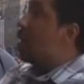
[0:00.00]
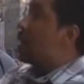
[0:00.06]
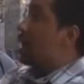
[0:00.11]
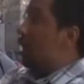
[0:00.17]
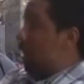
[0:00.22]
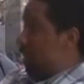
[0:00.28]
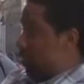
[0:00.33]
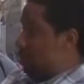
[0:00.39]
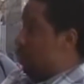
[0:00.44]

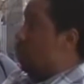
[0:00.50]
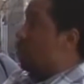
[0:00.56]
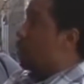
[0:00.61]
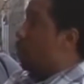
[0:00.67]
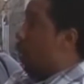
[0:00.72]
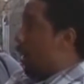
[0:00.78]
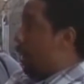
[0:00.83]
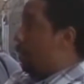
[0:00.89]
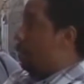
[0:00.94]
but they let Smoke
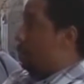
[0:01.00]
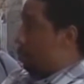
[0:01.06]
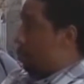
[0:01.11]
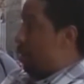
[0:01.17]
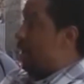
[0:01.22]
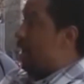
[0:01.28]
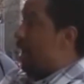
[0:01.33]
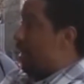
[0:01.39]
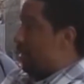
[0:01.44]
white
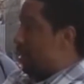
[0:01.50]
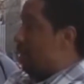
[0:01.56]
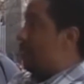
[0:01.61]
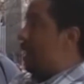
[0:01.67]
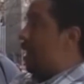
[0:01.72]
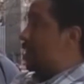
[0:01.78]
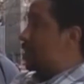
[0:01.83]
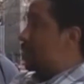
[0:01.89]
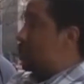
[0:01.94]
punk ass come
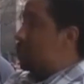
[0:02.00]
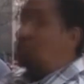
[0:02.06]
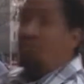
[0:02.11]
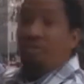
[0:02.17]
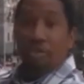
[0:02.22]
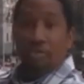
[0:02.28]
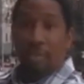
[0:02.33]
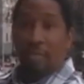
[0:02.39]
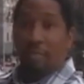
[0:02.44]
back to school.
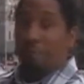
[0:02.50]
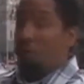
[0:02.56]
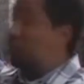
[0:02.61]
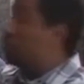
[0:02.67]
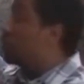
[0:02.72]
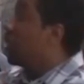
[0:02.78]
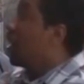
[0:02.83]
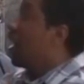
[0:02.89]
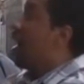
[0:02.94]
Excuse my
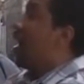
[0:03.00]
French.